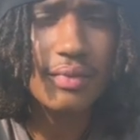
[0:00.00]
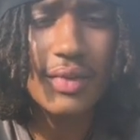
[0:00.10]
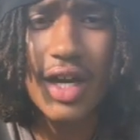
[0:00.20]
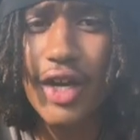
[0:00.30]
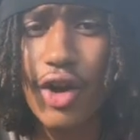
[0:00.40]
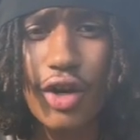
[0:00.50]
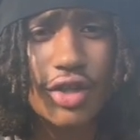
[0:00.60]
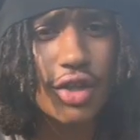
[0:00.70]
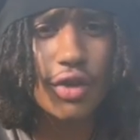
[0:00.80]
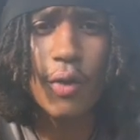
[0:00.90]
And
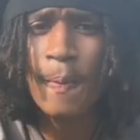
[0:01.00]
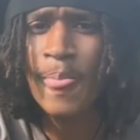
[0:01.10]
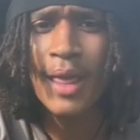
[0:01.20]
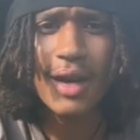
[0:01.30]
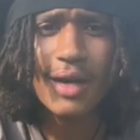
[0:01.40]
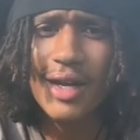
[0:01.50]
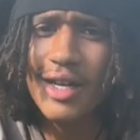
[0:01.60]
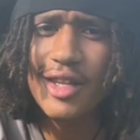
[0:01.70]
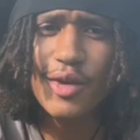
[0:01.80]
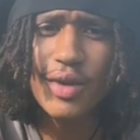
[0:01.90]
also
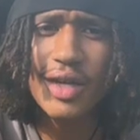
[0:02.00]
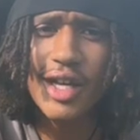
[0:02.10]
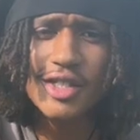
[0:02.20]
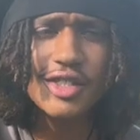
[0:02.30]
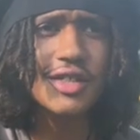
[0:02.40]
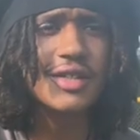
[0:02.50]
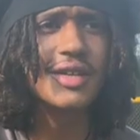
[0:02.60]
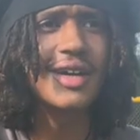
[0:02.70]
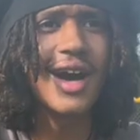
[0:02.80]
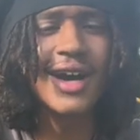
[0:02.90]
connecting with nature.
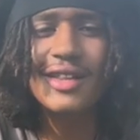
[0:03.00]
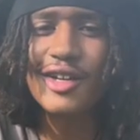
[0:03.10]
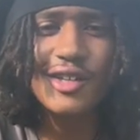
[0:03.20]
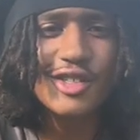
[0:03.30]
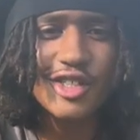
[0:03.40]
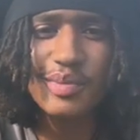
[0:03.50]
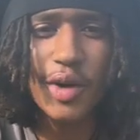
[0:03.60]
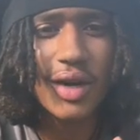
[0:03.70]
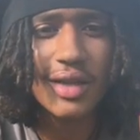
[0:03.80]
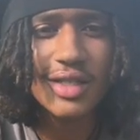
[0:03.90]
I literally just
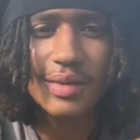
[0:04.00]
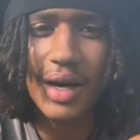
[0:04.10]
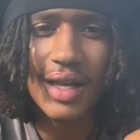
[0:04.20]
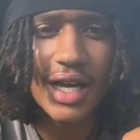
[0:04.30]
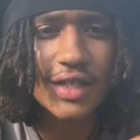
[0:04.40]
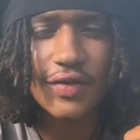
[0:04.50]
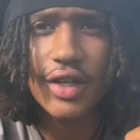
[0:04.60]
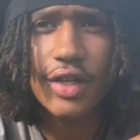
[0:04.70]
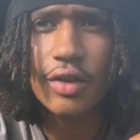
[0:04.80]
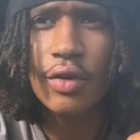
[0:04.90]
spoke on this in my last
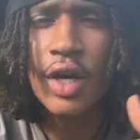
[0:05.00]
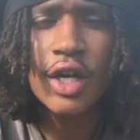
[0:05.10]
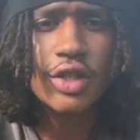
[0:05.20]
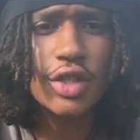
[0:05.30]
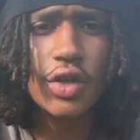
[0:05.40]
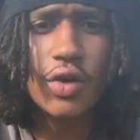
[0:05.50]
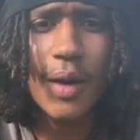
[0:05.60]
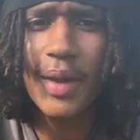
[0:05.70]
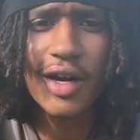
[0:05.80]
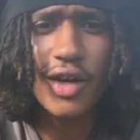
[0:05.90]
video, so
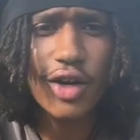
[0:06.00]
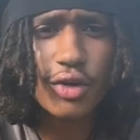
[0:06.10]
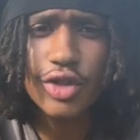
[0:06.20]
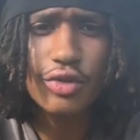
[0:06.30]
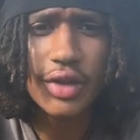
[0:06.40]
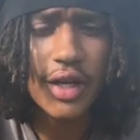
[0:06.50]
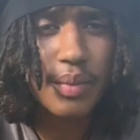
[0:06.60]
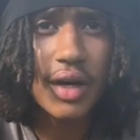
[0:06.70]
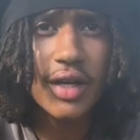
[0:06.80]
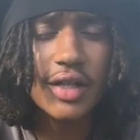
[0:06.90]
I'm not going to go too deep
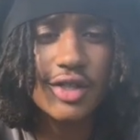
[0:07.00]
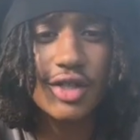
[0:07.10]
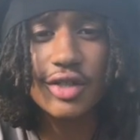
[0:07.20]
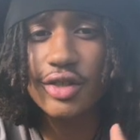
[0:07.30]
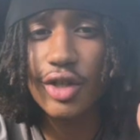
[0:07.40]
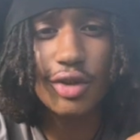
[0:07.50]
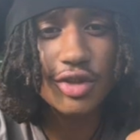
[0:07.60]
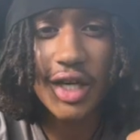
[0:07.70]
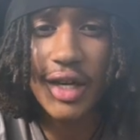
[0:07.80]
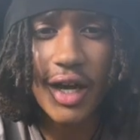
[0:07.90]
on it. Just go
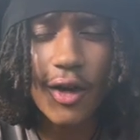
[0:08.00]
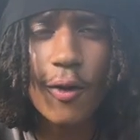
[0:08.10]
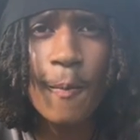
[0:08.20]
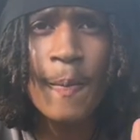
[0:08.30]
check it out.